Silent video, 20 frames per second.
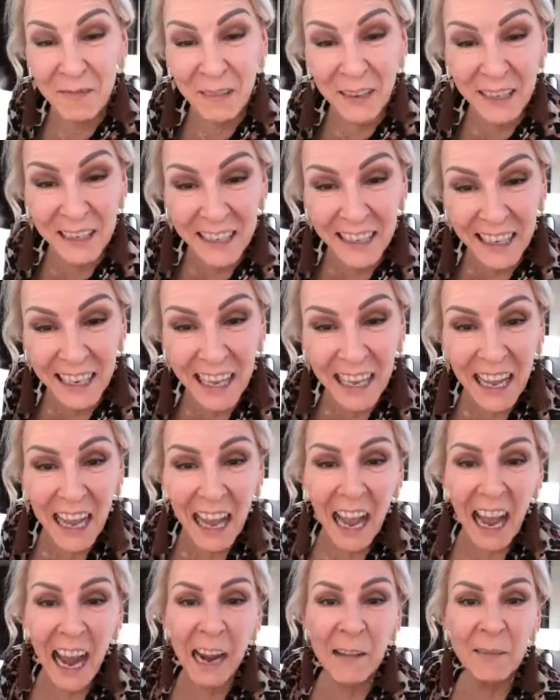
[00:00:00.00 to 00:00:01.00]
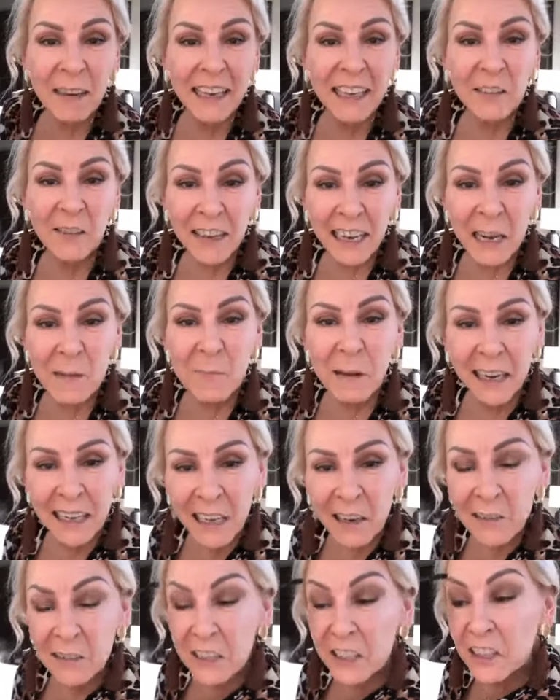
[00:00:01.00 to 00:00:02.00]
but I'm like, okay, am I
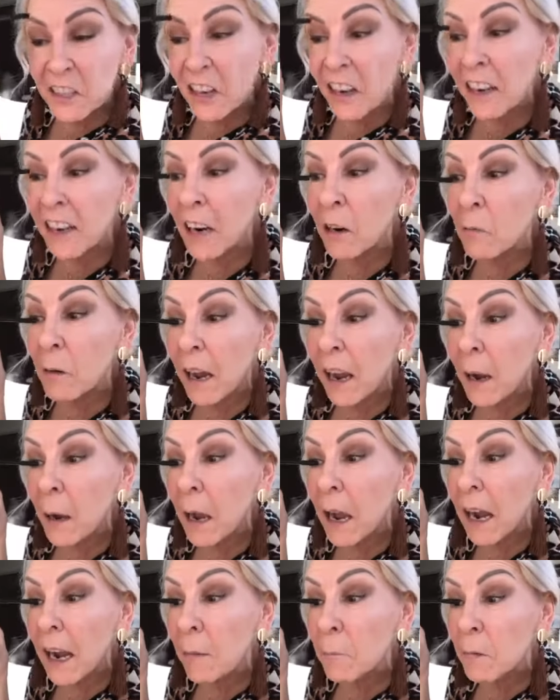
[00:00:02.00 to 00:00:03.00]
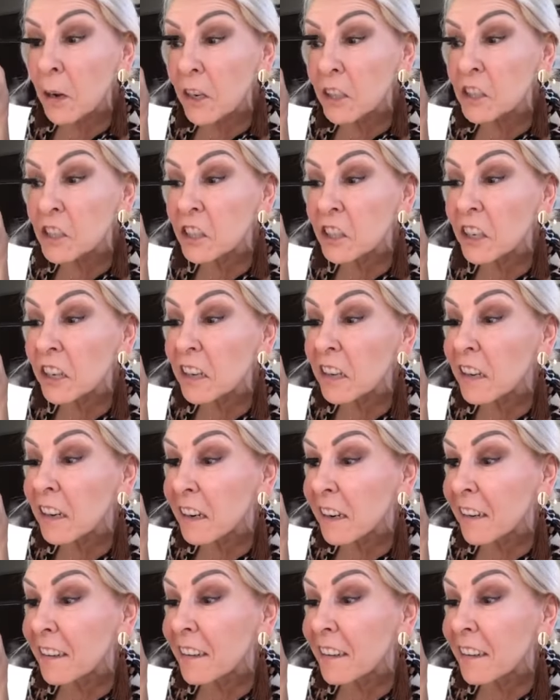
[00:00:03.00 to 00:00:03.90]
allowed to talk? I, I, I'm not sure.